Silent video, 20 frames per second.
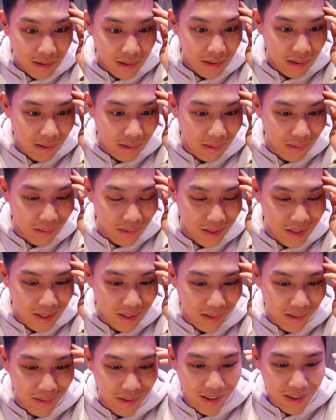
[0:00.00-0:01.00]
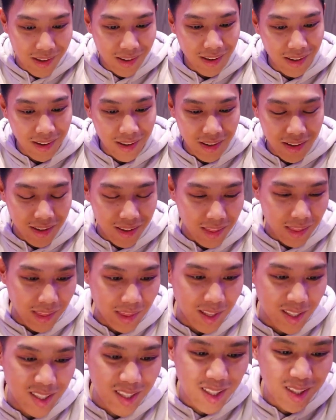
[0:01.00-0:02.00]
Yo, dude,
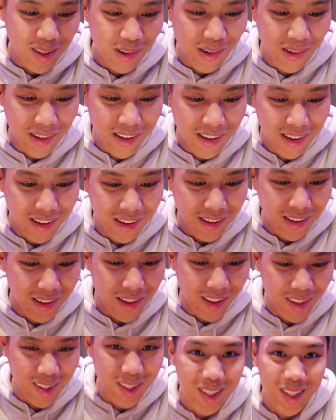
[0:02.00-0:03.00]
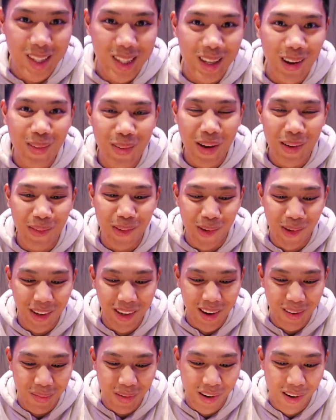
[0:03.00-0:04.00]
this is only, like, this is stuff I've
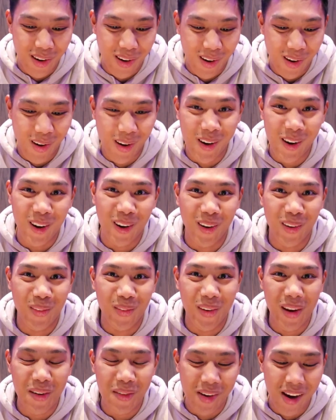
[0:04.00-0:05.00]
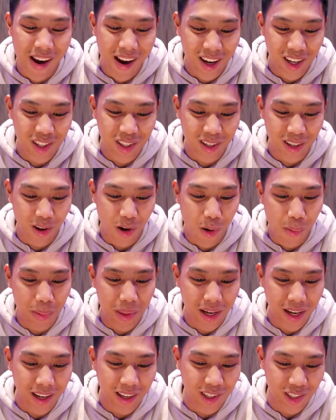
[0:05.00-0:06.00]
only ever heard of, never actually hoped
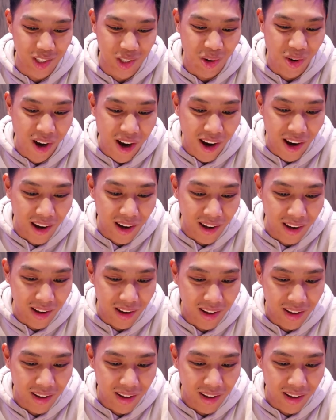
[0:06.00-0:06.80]
that I could try.